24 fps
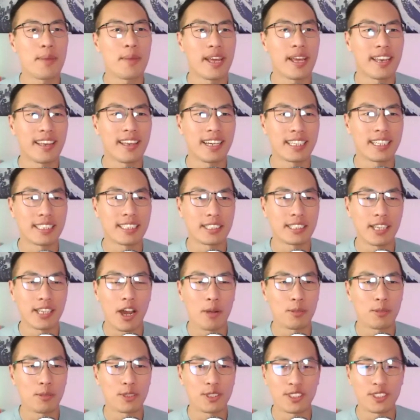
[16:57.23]
at night,
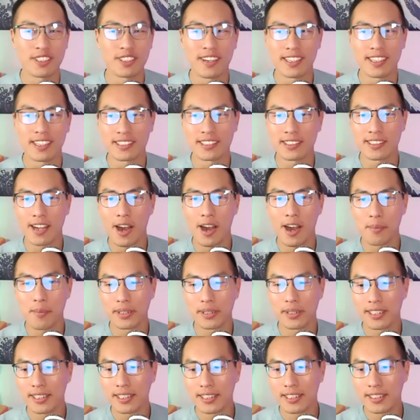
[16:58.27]
almost nonstop
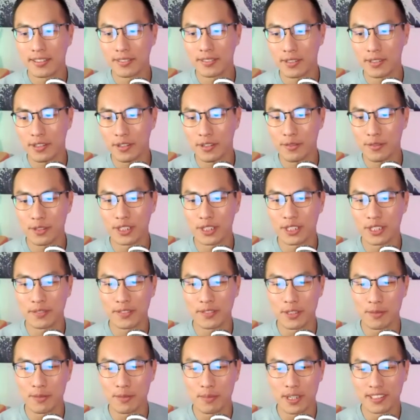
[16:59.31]
for the first
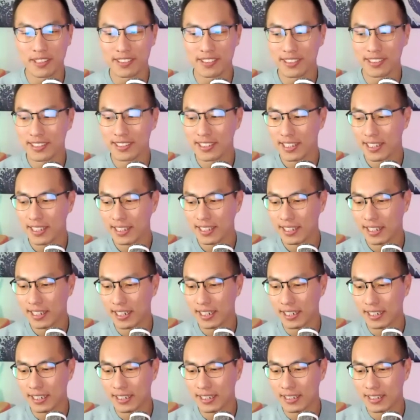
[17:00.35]
few months
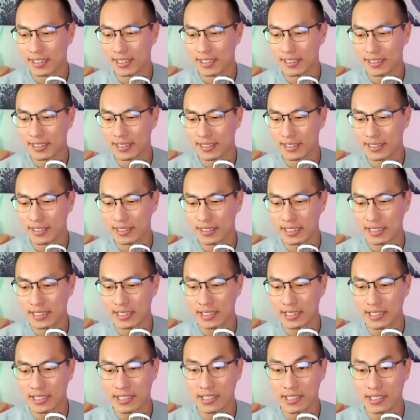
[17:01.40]
uh,
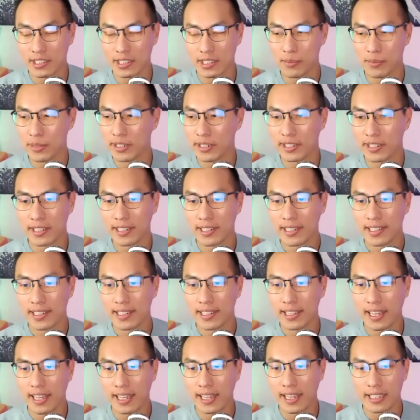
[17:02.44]
in the summer,
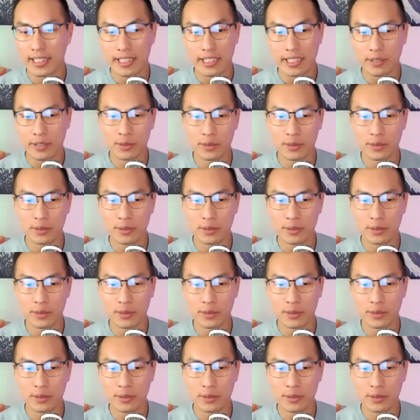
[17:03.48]
and it was